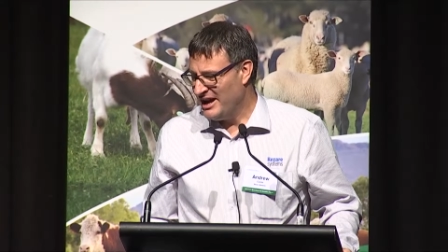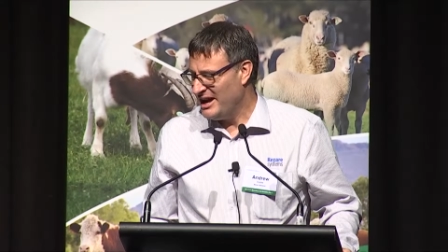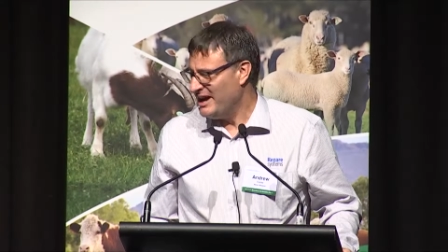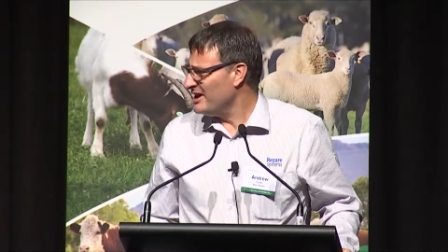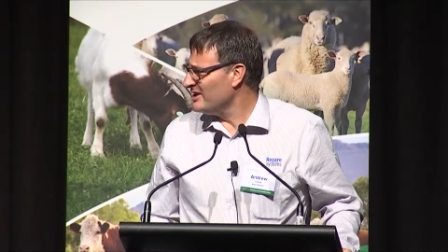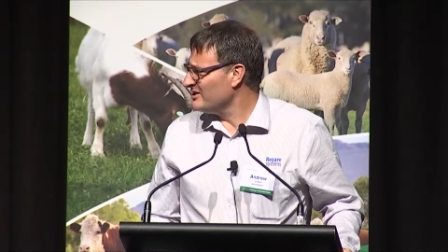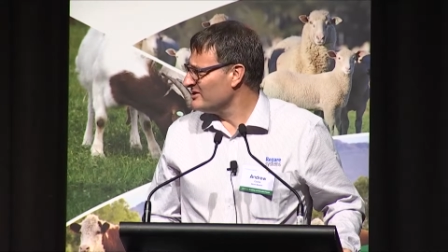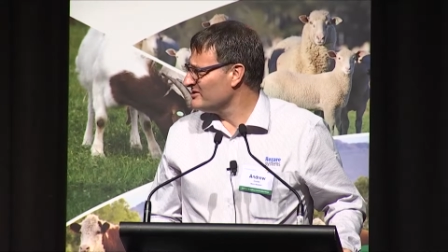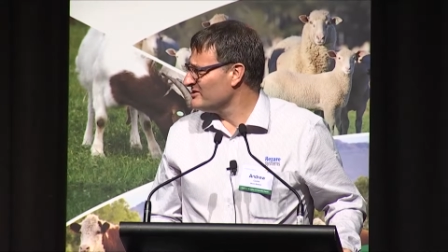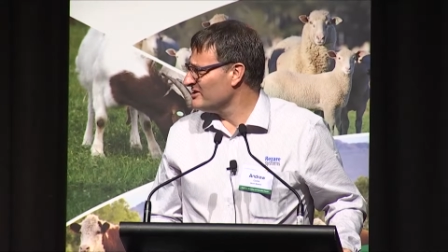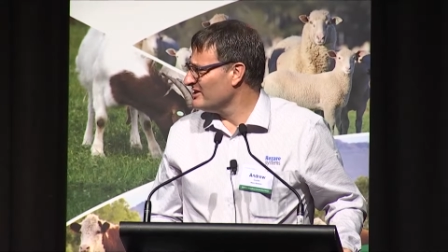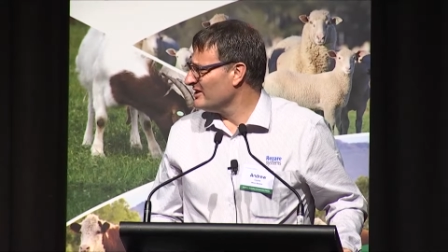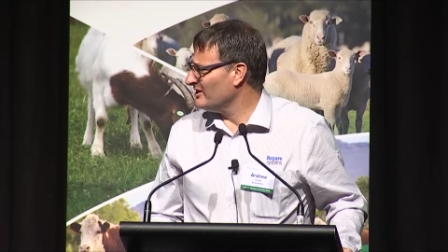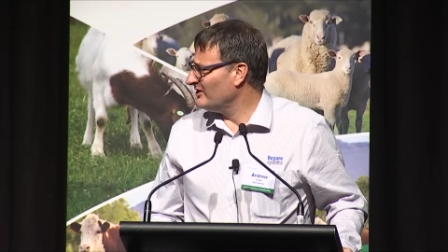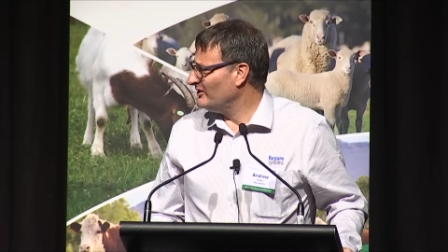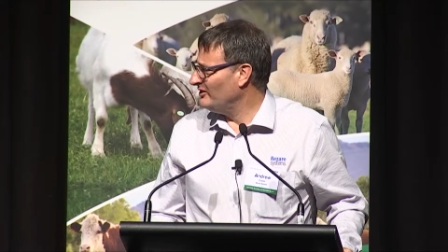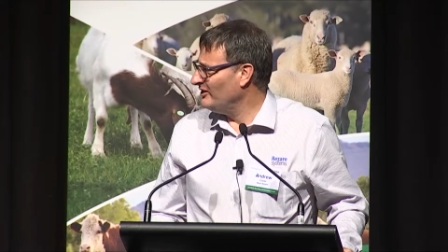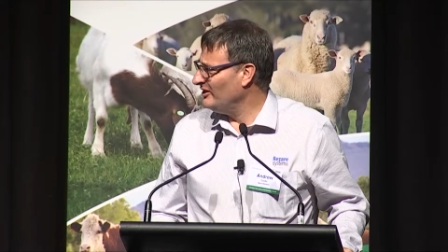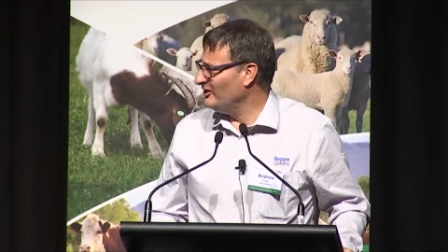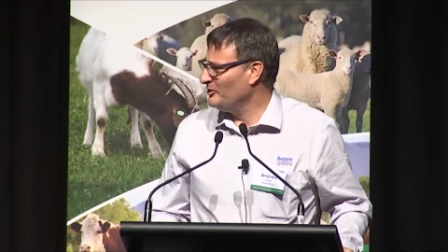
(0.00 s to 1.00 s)
how does an
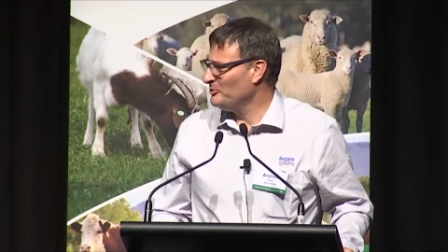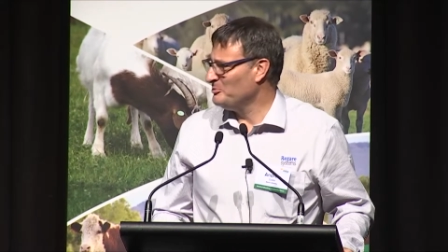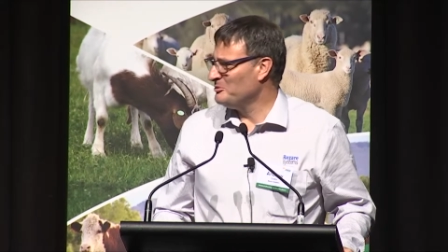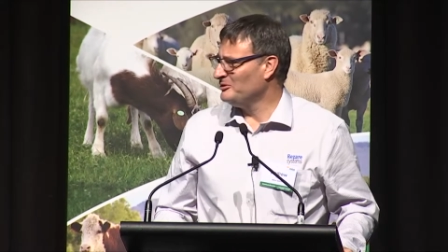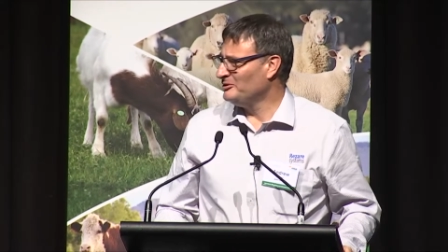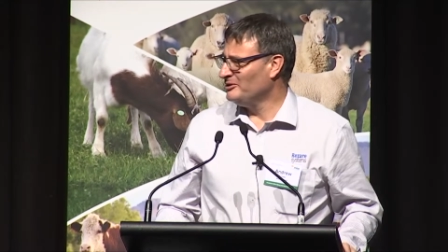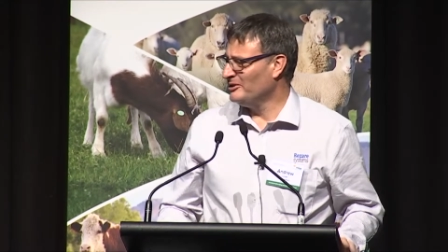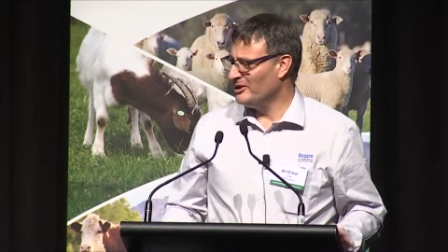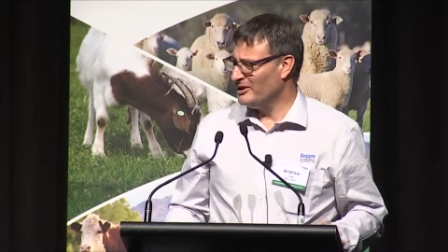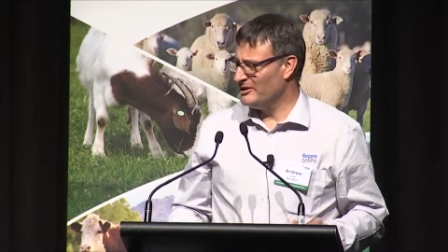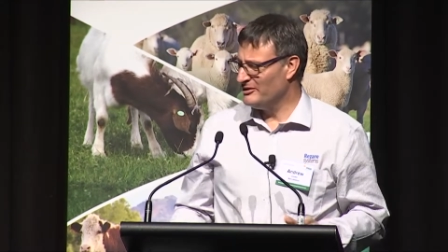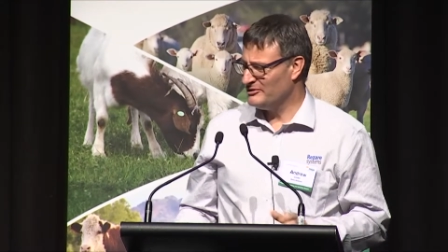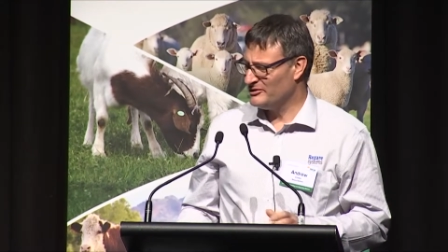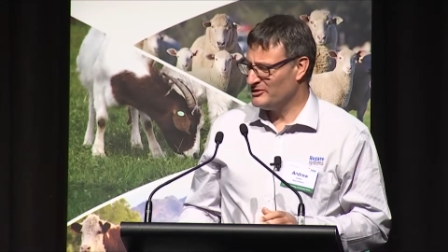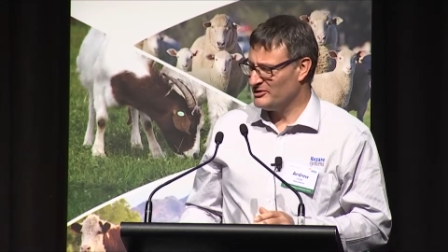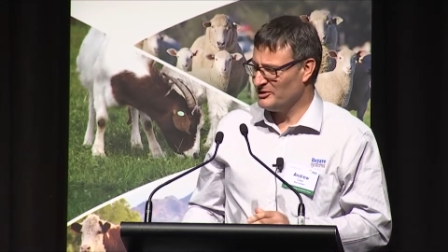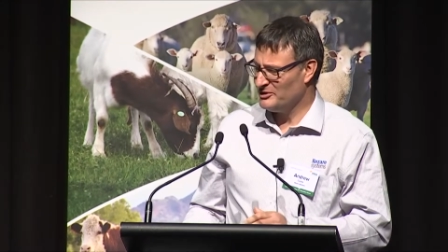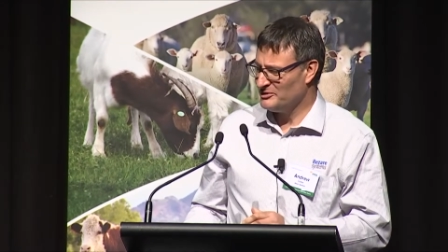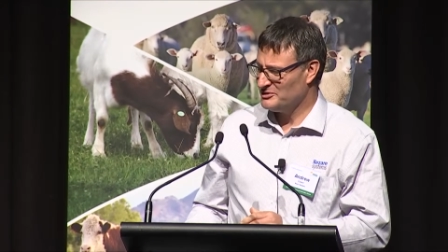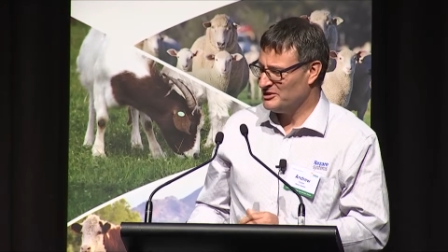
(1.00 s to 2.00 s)
accessible
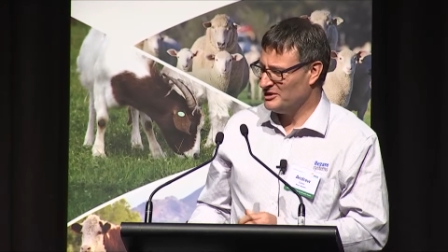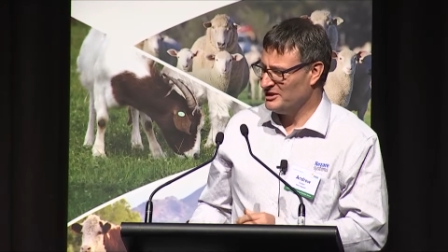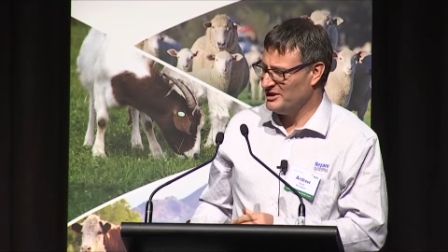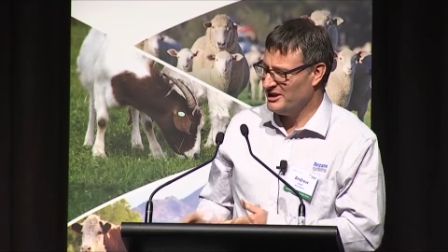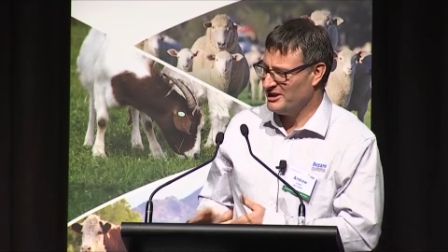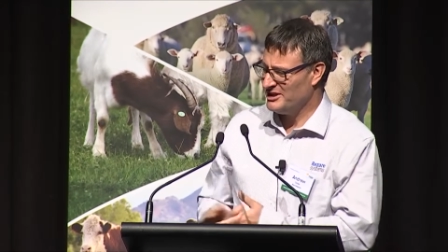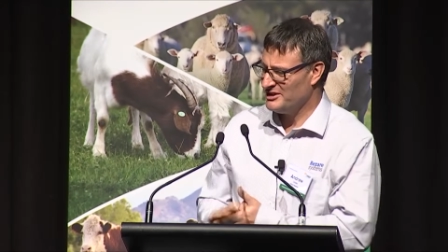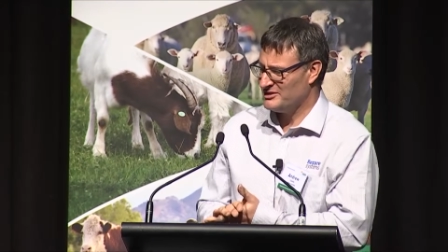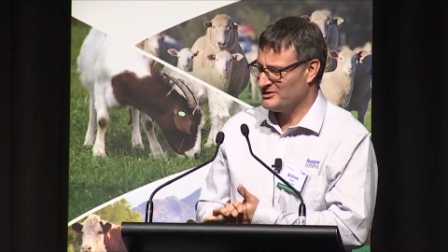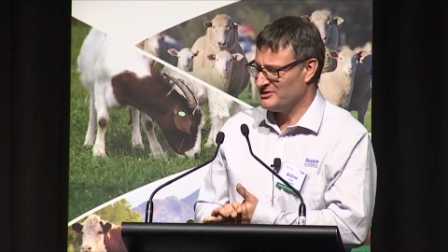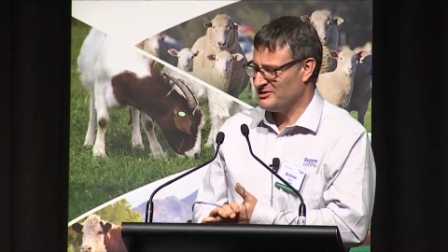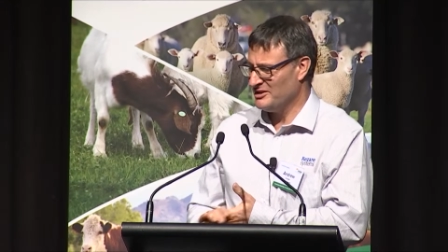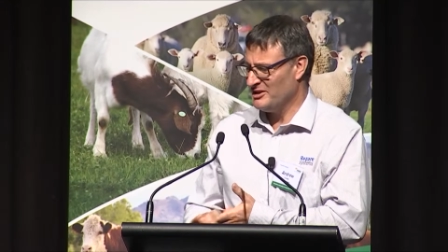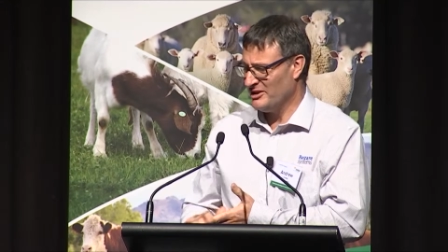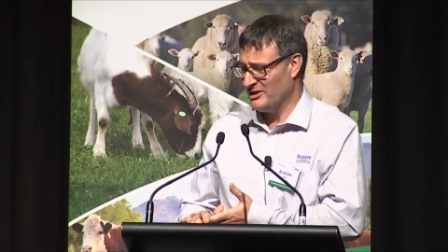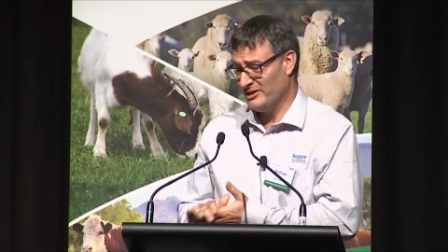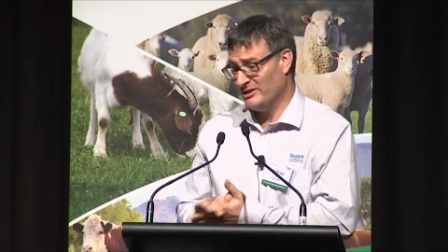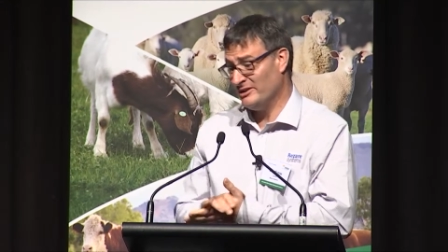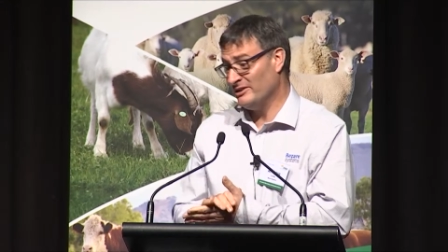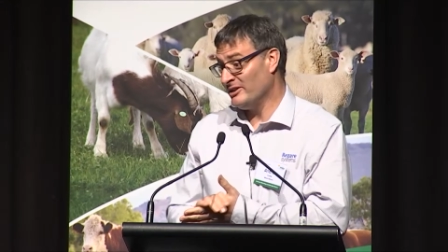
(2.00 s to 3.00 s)
livestock genetics,
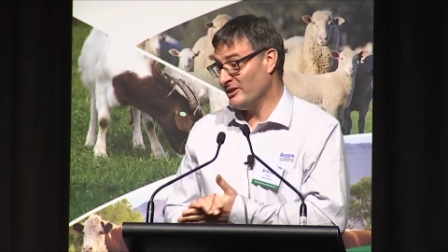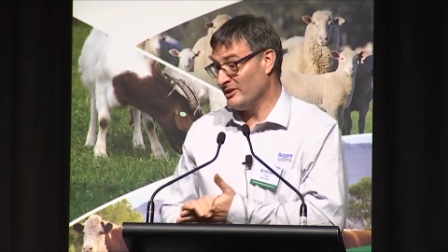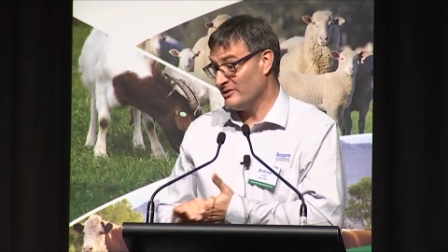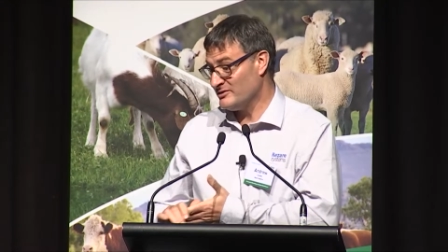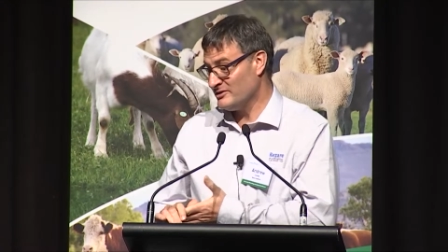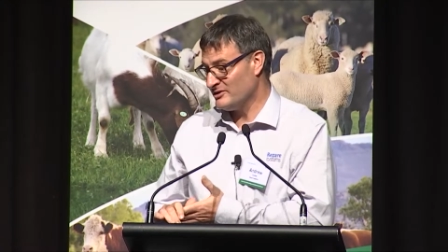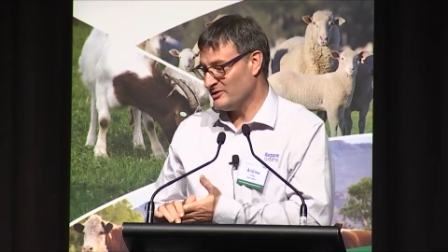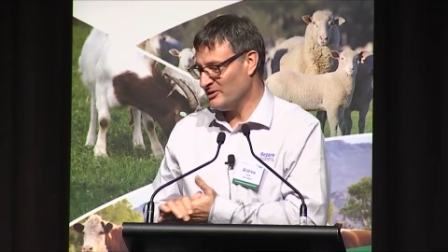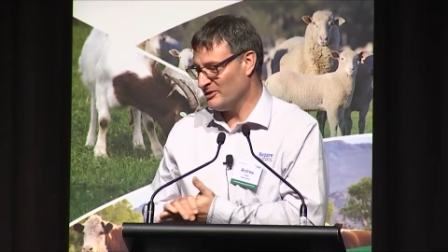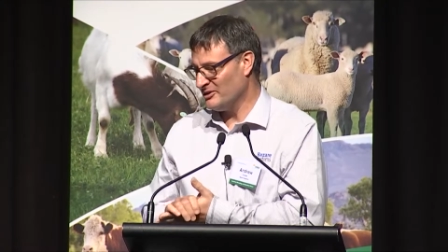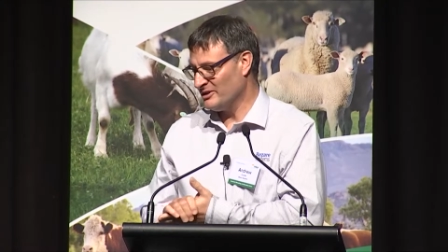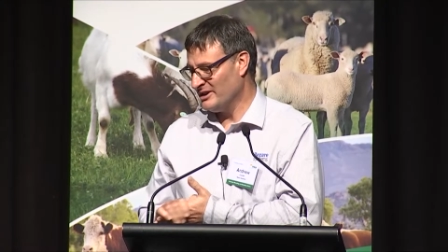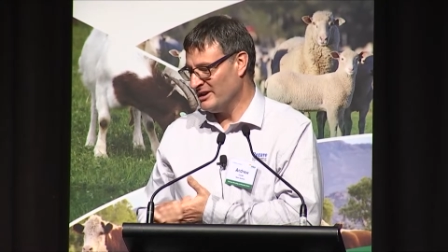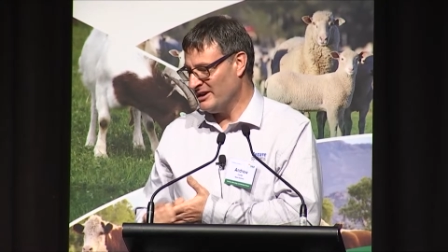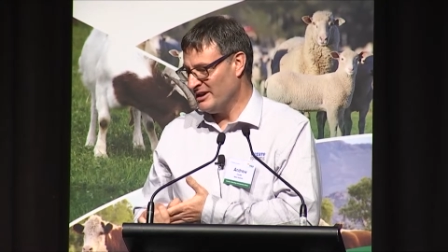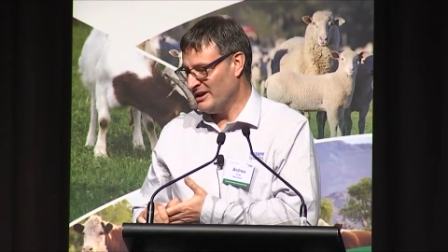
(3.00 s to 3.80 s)
uh, livestock